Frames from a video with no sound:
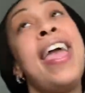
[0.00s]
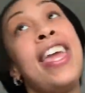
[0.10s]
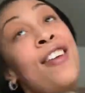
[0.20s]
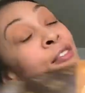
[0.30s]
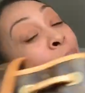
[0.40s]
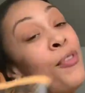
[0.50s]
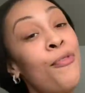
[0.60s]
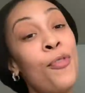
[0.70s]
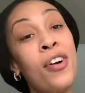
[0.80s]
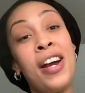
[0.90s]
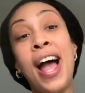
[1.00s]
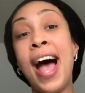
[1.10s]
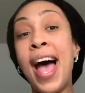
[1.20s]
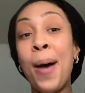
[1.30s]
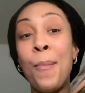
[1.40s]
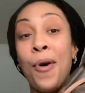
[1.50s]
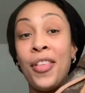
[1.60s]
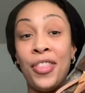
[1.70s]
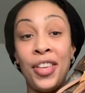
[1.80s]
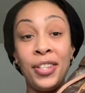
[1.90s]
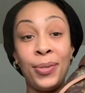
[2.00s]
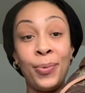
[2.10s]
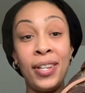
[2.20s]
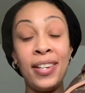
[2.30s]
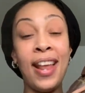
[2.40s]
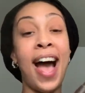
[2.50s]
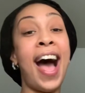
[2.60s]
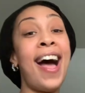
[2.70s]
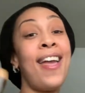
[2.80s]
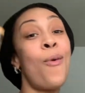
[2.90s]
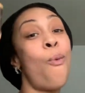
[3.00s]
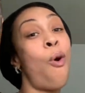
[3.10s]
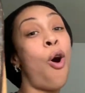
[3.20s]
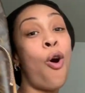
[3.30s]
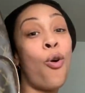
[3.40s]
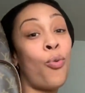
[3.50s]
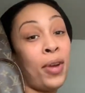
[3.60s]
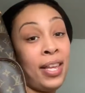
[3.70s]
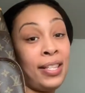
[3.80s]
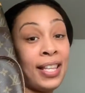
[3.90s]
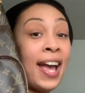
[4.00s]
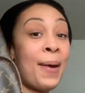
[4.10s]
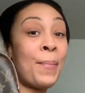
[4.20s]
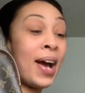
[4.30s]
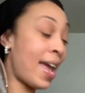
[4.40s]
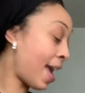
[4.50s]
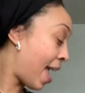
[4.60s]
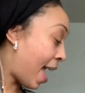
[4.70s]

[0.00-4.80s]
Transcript: even before I had bought this one, I always had my